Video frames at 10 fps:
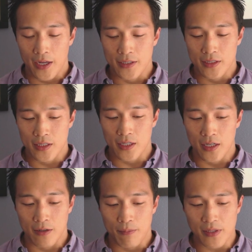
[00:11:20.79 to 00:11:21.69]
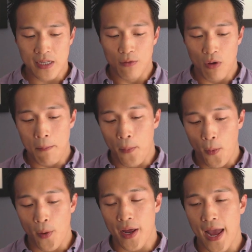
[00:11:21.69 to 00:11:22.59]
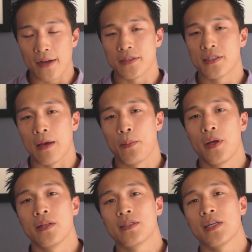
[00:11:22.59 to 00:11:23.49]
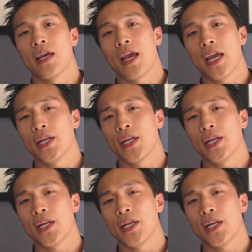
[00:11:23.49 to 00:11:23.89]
And basically at one point, I had to step in and say,